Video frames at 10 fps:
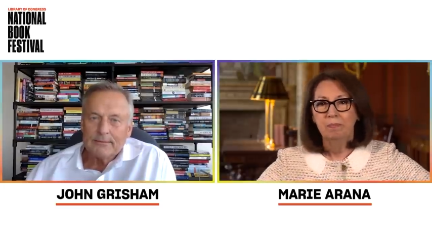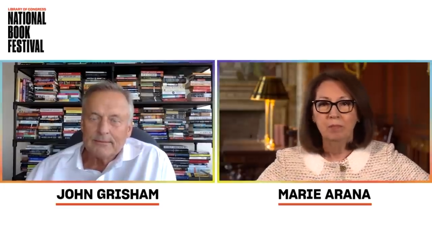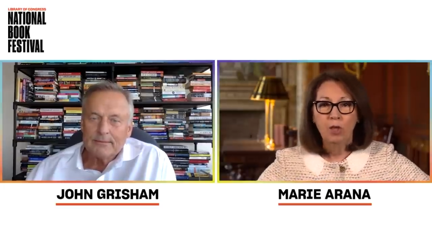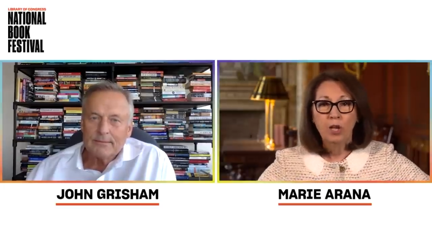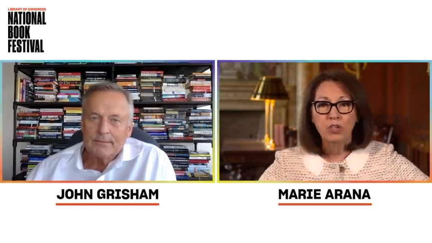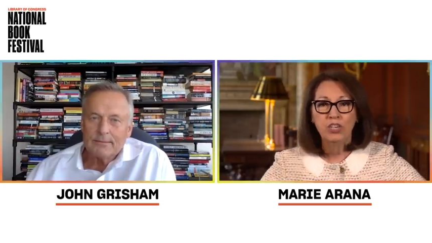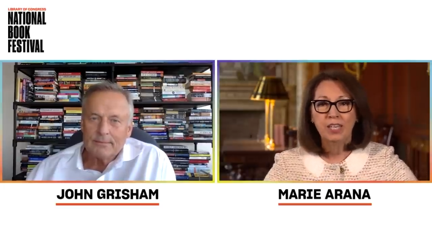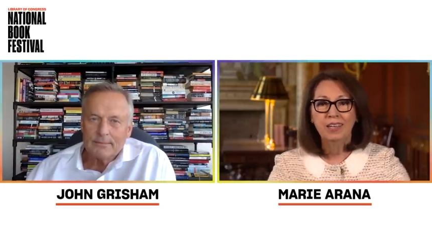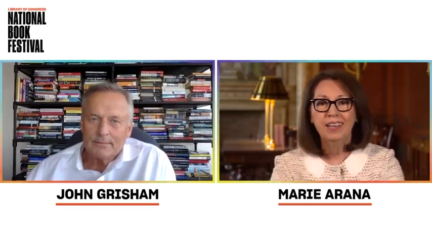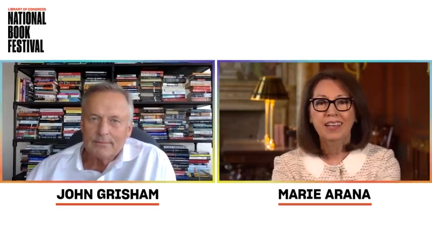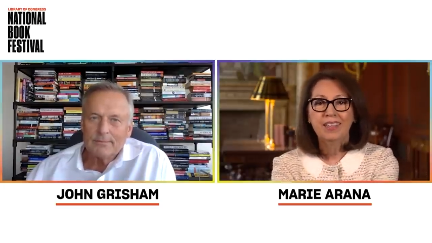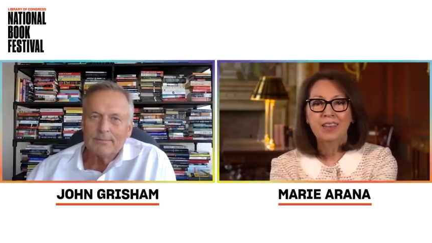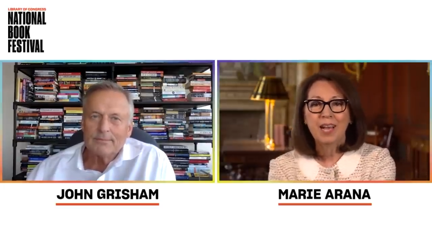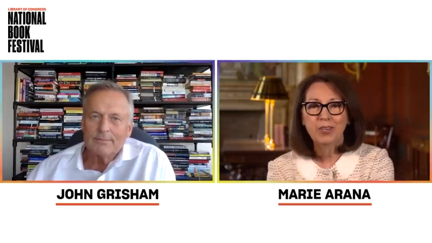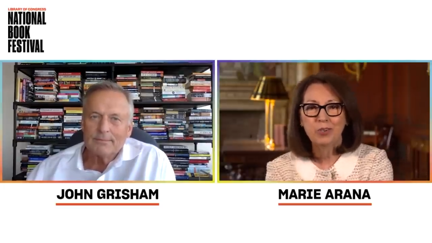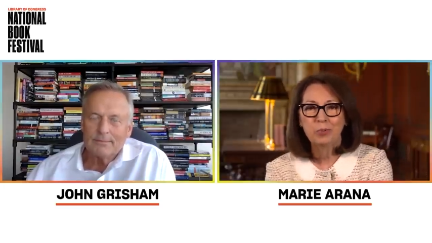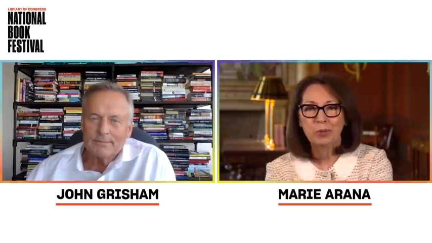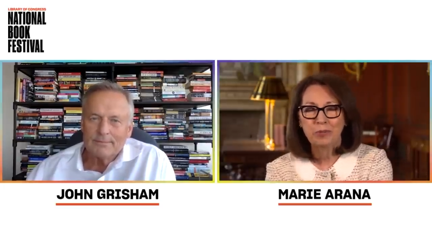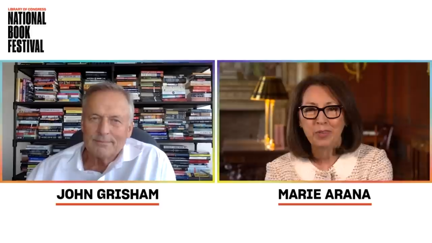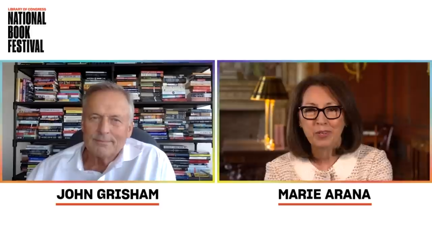Speaker 1: launching the National
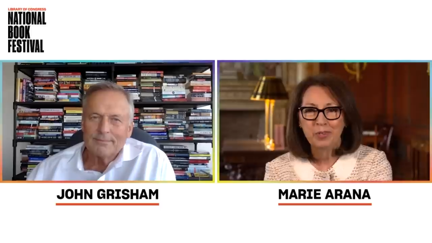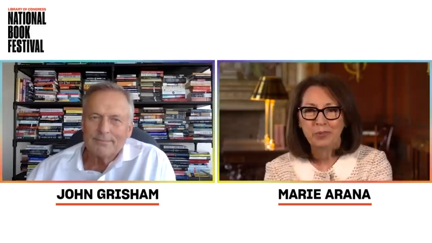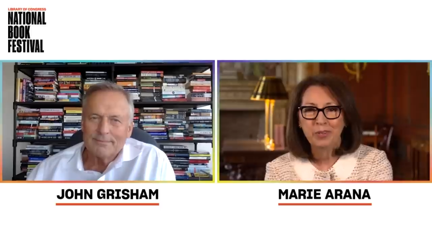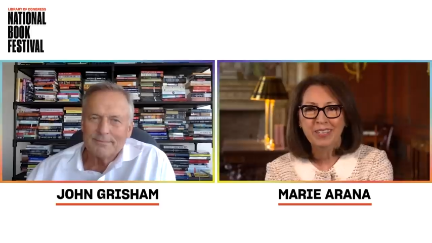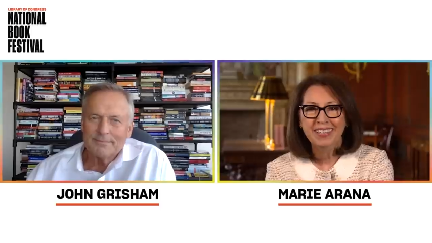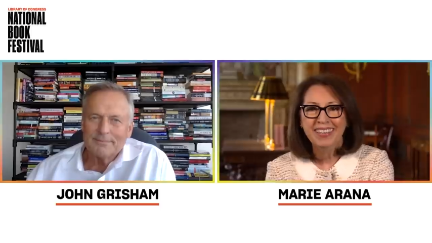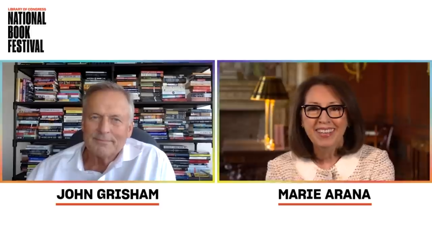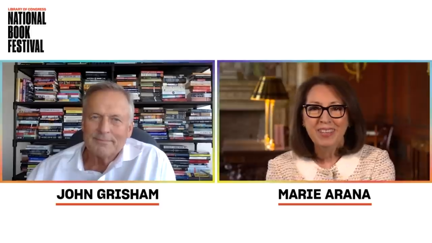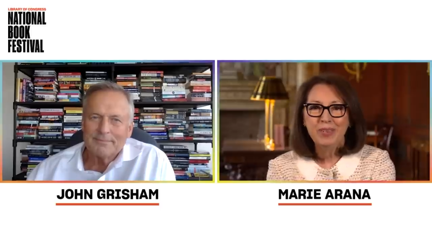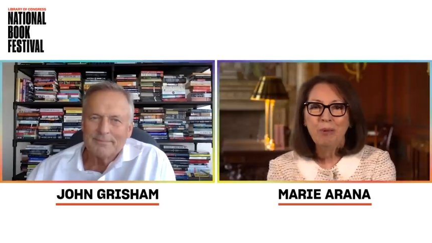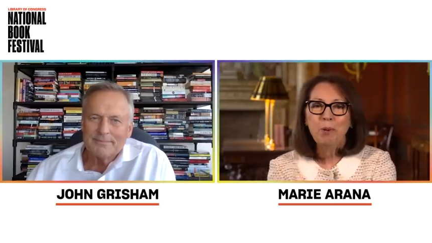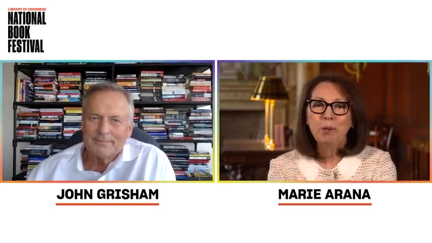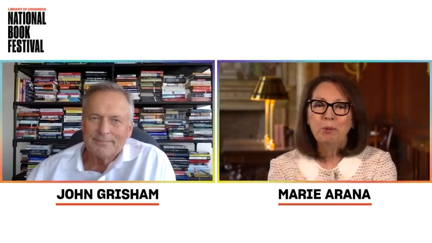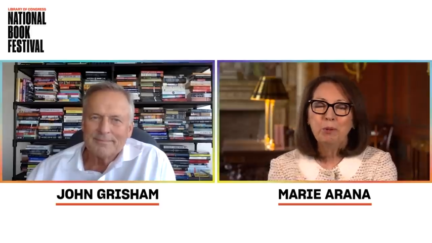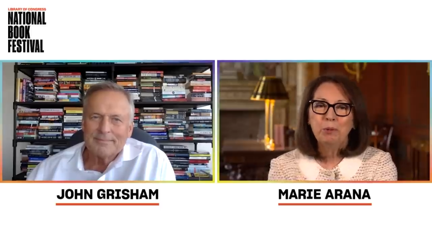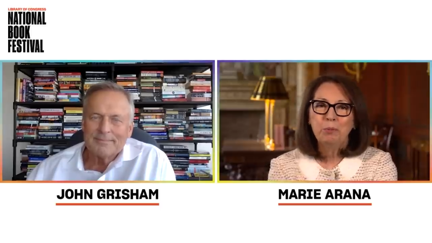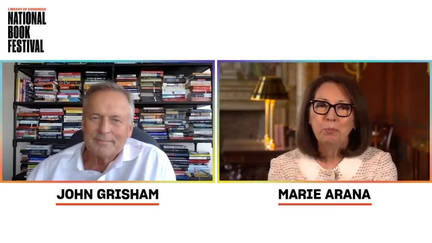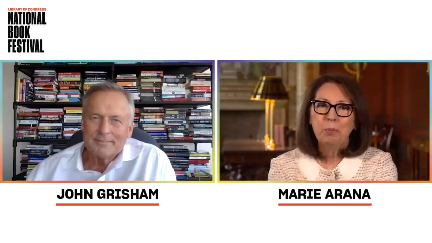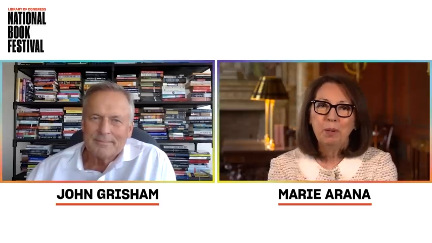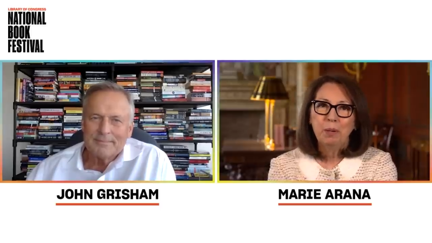Book Festival. So I want you to
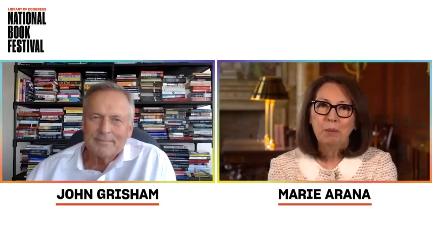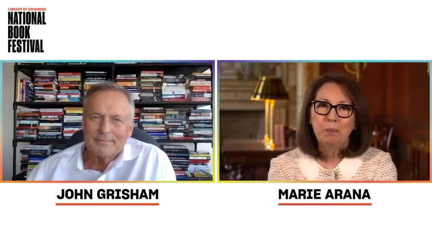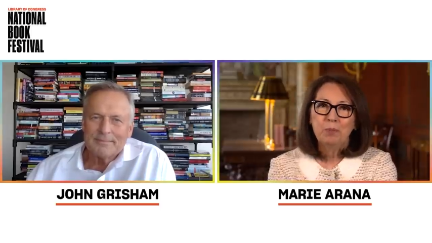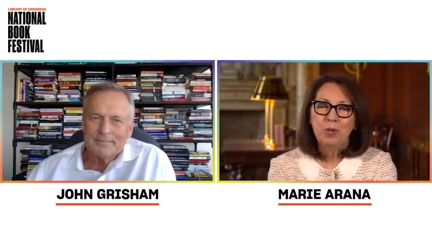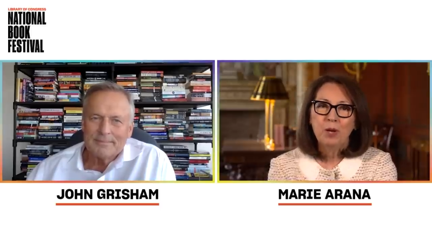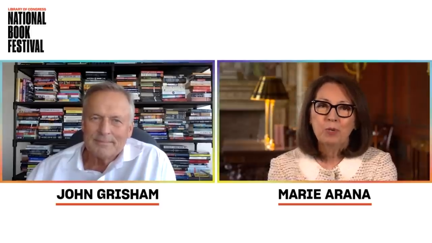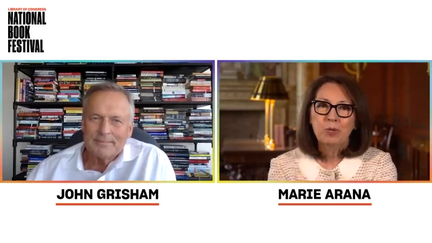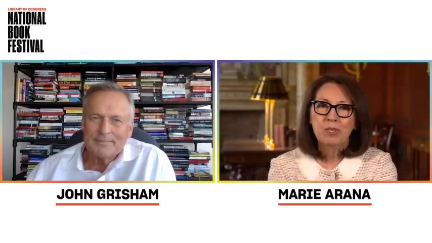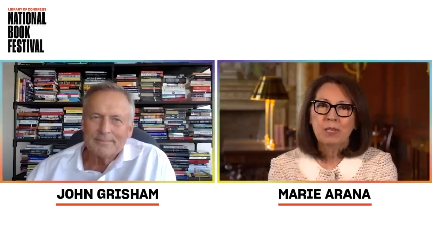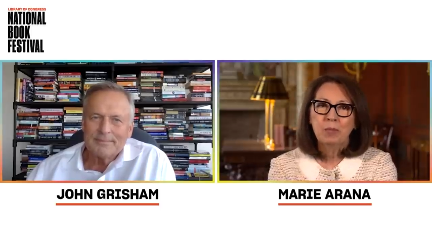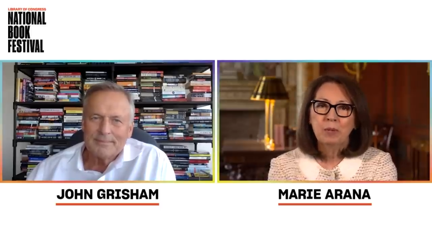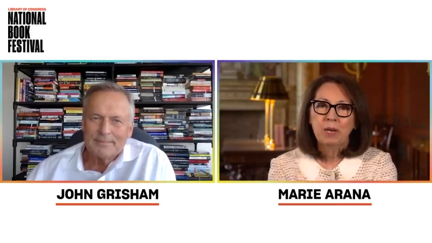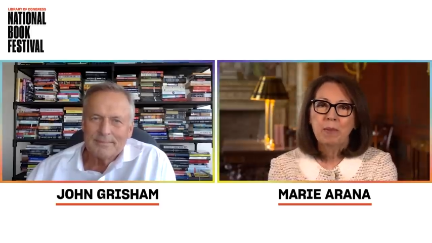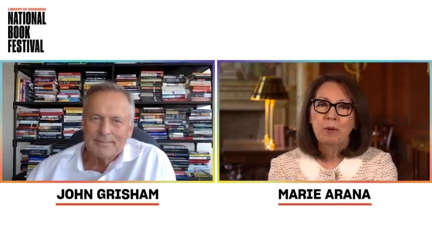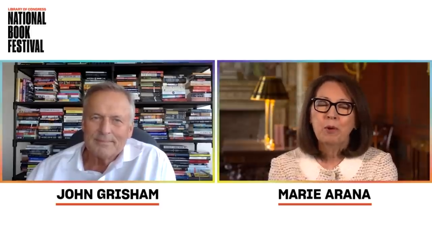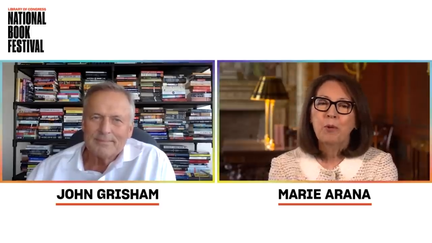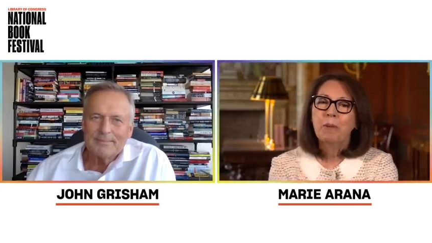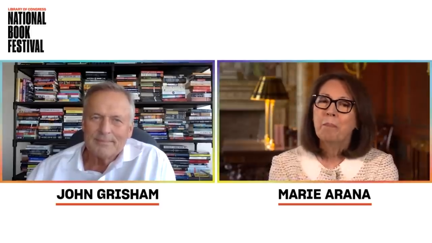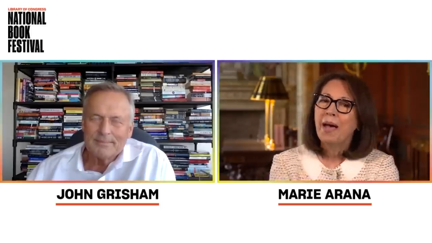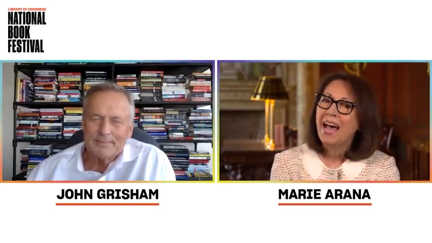uh, talk to us a little bit about
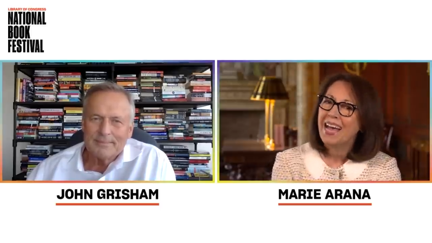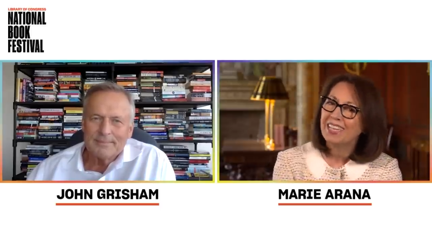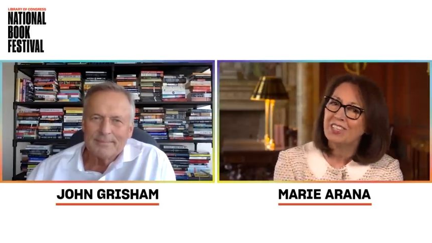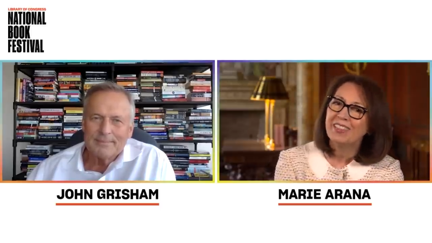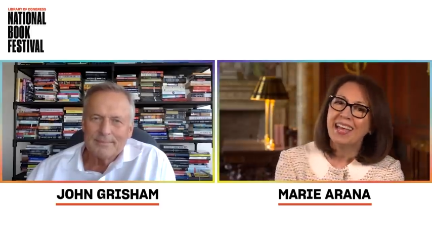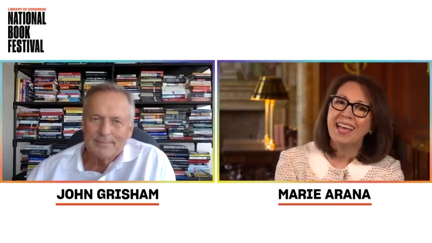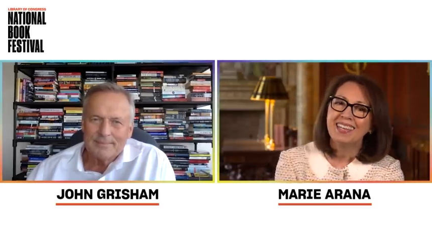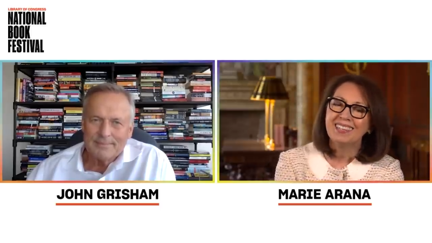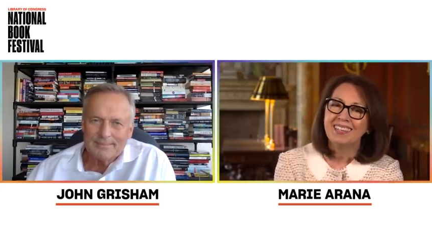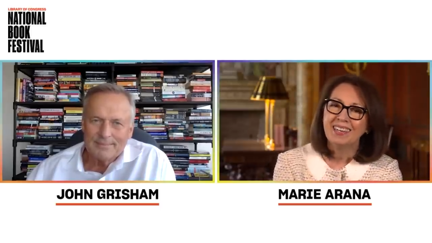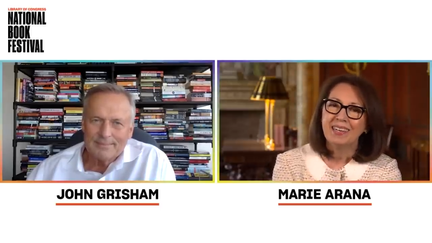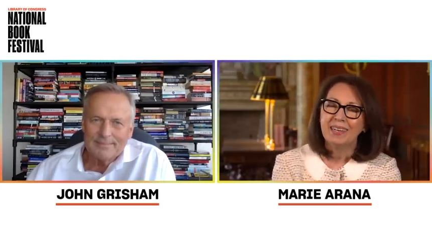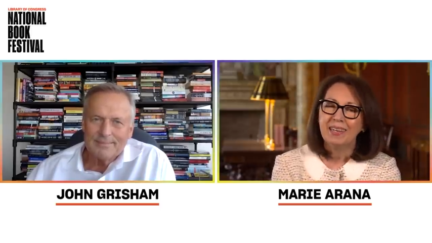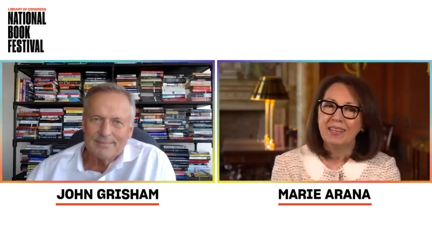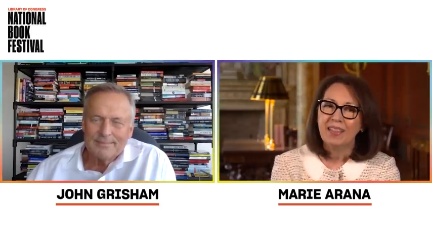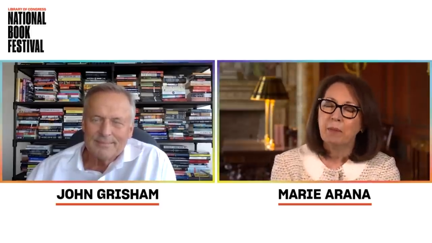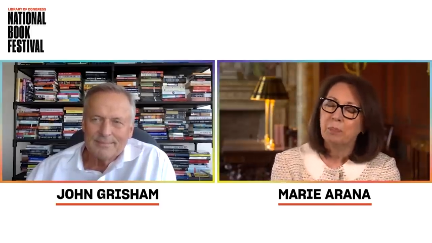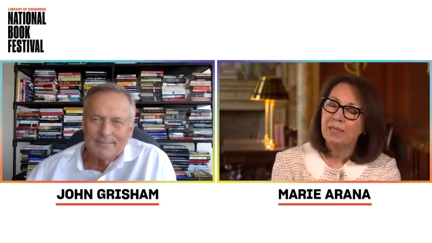going back to that, uh, that